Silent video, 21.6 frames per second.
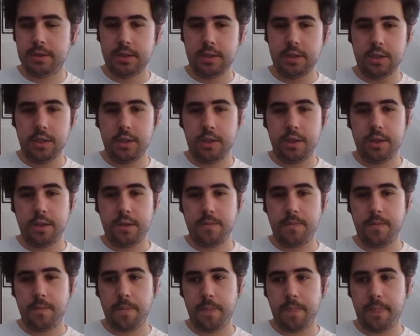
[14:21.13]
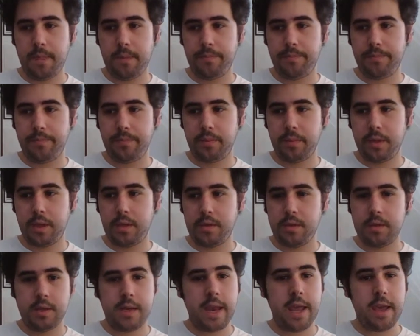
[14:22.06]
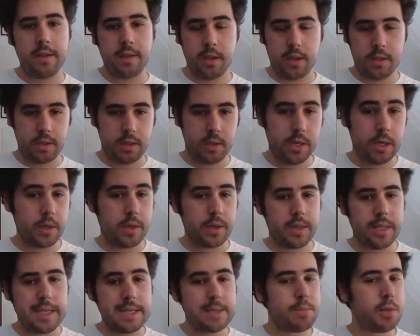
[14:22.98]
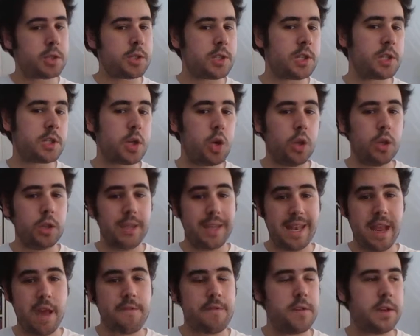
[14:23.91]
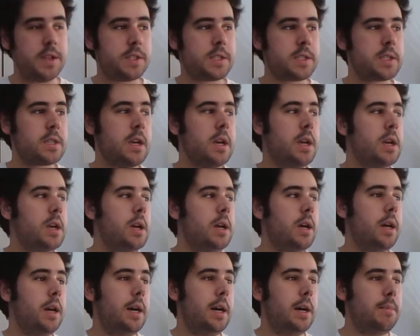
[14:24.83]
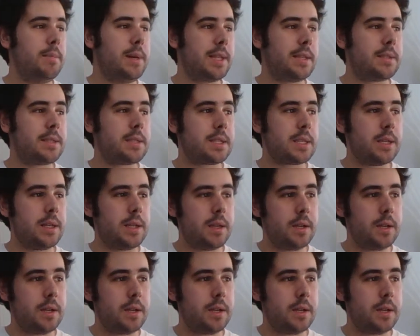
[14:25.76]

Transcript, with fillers: Um, these monsters called Nenvis, uh, but